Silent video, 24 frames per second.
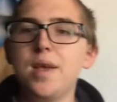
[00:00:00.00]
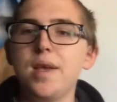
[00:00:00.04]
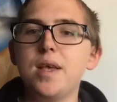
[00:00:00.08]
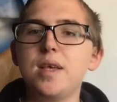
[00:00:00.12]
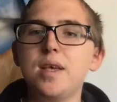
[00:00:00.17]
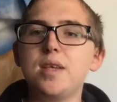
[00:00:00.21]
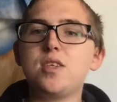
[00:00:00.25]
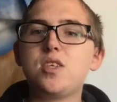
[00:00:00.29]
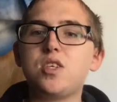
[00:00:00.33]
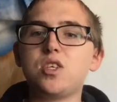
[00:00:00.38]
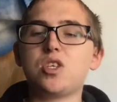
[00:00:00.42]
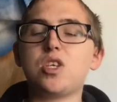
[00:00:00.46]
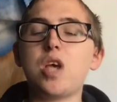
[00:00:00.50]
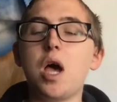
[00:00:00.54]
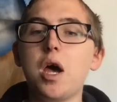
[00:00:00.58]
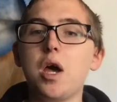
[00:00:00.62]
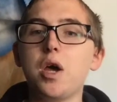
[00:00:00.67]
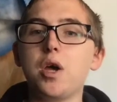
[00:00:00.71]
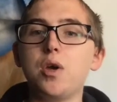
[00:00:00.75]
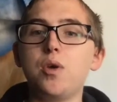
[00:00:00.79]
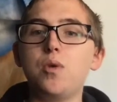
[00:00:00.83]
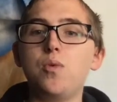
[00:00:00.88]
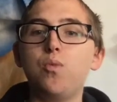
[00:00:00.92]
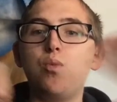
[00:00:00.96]

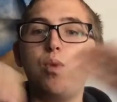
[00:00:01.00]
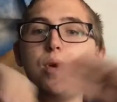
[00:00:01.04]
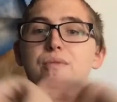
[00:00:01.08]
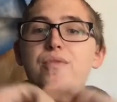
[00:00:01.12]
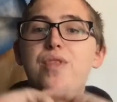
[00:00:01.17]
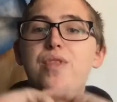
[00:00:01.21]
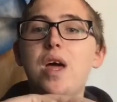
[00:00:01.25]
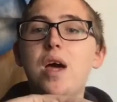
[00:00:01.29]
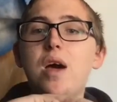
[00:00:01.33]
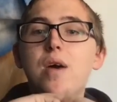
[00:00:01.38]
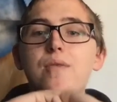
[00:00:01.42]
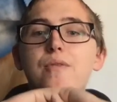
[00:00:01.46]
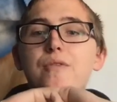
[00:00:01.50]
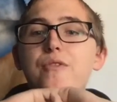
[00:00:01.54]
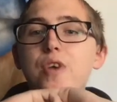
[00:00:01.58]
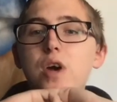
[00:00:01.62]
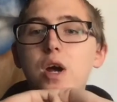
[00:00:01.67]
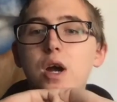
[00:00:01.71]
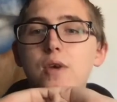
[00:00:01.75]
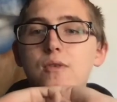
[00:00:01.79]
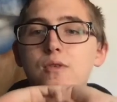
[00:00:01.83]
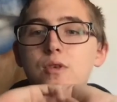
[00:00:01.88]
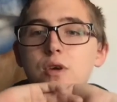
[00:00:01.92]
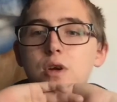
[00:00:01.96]
So, with that
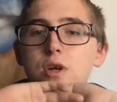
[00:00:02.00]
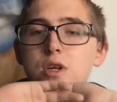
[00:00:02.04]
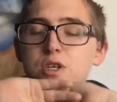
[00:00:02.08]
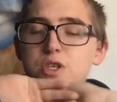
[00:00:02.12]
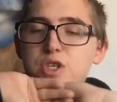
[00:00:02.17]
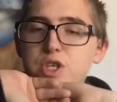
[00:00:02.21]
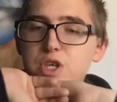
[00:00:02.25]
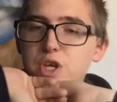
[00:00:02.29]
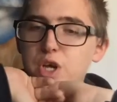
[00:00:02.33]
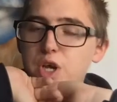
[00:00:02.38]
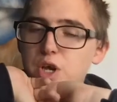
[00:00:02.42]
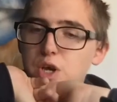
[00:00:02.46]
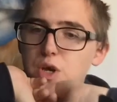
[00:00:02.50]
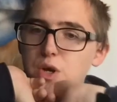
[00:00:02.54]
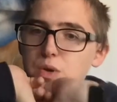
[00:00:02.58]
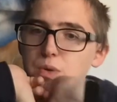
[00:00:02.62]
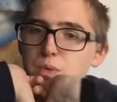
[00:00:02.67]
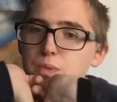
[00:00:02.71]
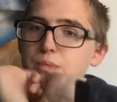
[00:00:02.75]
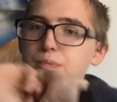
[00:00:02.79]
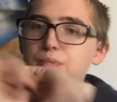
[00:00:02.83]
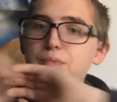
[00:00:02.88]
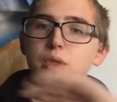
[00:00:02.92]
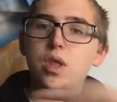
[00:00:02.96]
further
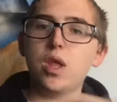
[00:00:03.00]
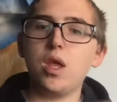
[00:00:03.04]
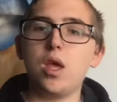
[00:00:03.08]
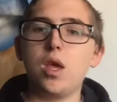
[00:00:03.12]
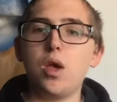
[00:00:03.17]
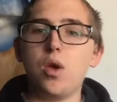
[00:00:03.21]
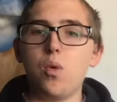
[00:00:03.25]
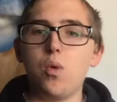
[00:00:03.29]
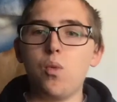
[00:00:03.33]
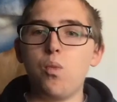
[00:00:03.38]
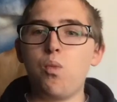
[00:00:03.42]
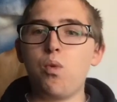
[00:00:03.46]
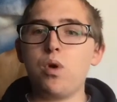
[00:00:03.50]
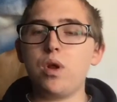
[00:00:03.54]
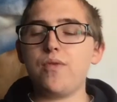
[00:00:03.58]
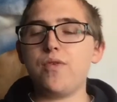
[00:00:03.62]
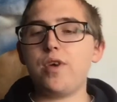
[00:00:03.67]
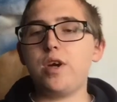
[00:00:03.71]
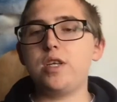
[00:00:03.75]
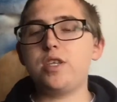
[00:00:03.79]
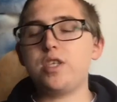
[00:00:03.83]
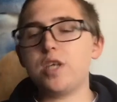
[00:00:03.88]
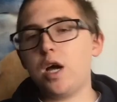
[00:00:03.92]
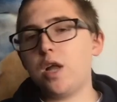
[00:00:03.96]
ado, what have
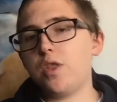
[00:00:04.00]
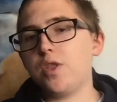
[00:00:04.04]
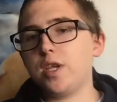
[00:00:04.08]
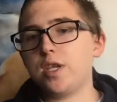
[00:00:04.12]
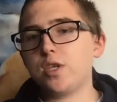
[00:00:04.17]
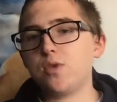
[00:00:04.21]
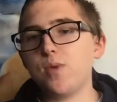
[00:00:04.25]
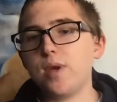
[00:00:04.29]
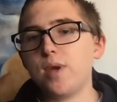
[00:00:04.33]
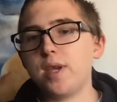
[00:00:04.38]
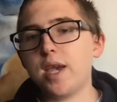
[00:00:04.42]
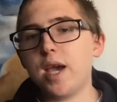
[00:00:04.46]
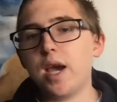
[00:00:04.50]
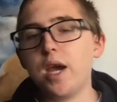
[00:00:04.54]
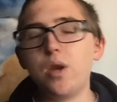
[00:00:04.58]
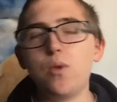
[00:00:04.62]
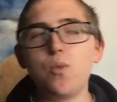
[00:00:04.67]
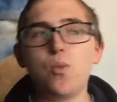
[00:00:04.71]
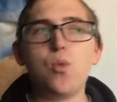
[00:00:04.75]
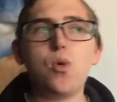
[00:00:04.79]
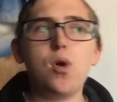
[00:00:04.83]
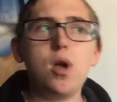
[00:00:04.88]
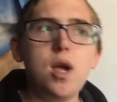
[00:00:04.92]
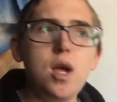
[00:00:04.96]
I done this
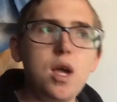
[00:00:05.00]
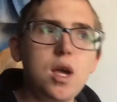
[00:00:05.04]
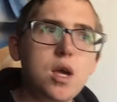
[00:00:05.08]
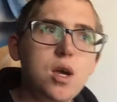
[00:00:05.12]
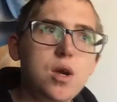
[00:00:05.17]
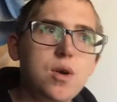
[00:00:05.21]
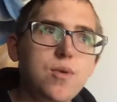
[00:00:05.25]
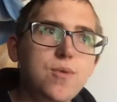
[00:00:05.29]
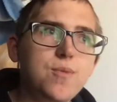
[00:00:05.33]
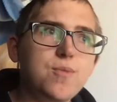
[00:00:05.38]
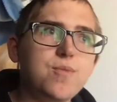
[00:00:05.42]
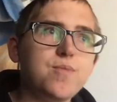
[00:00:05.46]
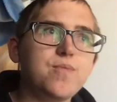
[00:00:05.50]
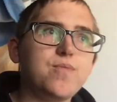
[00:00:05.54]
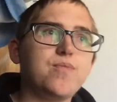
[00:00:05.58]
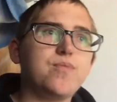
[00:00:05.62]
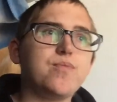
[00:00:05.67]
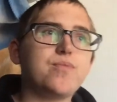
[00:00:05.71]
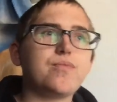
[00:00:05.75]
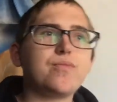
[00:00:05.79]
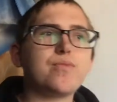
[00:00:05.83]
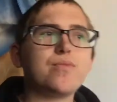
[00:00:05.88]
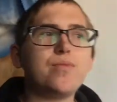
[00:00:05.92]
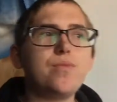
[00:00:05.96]
weekend? Well,
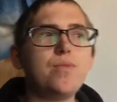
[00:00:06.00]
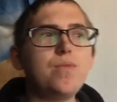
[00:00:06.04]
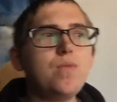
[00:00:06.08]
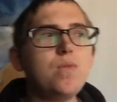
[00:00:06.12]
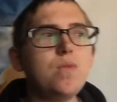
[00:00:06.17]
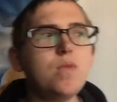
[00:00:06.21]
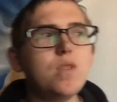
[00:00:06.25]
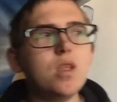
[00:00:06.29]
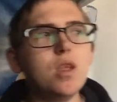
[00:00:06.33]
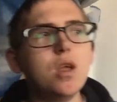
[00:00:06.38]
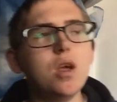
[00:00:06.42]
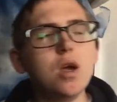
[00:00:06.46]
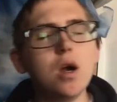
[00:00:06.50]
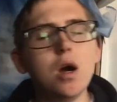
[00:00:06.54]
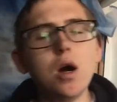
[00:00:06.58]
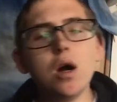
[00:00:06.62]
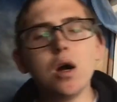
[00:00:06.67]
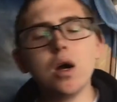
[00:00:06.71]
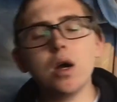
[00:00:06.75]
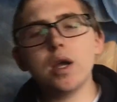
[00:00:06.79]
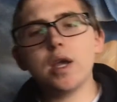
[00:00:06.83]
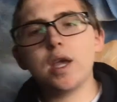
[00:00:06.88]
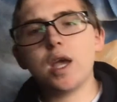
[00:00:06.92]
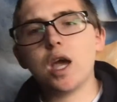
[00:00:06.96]

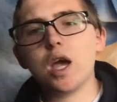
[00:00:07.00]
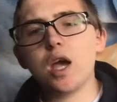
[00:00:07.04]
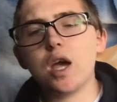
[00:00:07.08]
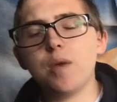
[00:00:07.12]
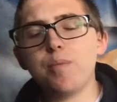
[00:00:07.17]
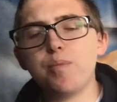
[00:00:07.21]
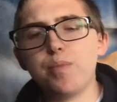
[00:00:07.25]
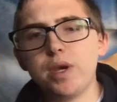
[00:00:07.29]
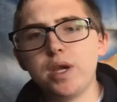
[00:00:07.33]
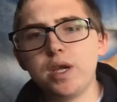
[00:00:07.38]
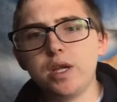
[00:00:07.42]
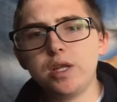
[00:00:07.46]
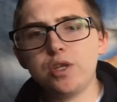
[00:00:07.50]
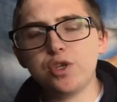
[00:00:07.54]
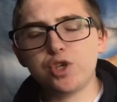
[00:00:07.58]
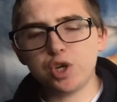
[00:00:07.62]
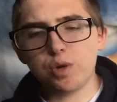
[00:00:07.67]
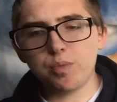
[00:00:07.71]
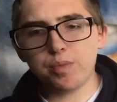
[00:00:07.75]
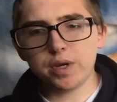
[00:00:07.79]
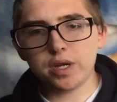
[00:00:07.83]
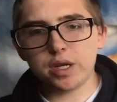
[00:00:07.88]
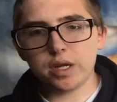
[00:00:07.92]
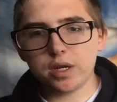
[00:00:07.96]
I have been
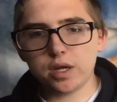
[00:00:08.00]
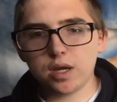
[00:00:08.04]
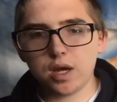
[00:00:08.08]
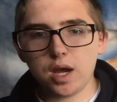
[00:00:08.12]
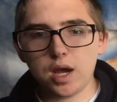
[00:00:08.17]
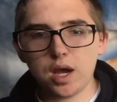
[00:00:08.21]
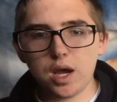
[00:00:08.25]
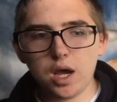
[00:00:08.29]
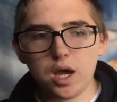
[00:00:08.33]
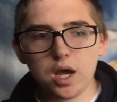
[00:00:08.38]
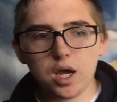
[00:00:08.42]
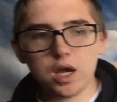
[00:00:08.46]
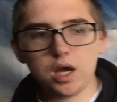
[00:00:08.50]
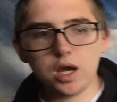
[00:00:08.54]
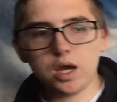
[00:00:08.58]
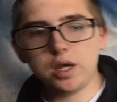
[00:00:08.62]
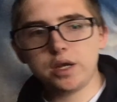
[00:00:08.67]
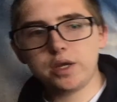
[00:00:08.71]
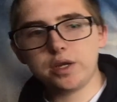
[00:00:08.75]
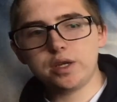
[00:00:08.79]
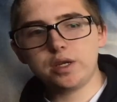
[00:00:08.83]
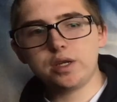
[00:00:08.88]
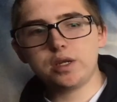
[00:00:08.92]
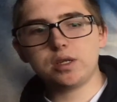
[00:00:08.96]
shopping,
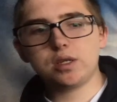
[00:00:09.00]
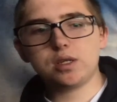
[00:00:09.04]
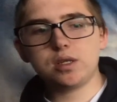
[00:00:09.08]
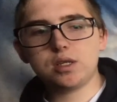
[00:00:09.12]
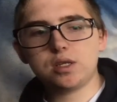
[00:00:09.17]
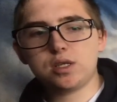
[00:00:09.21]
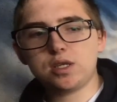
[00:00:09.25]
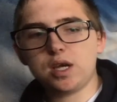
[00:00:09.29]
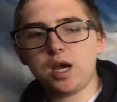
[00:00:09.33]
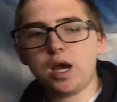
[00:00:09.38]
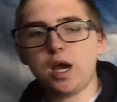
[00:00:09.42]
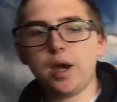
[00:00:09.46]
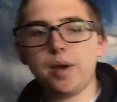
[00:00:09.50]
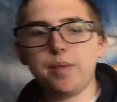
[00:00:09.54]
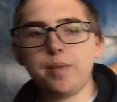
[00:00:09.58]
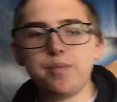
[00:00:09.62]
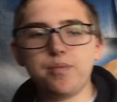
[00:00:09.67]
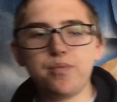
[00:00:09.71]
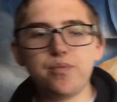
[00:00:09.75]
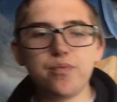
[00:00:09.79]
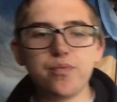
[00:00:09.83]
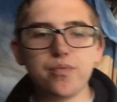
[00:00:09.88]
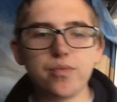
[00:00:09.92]
and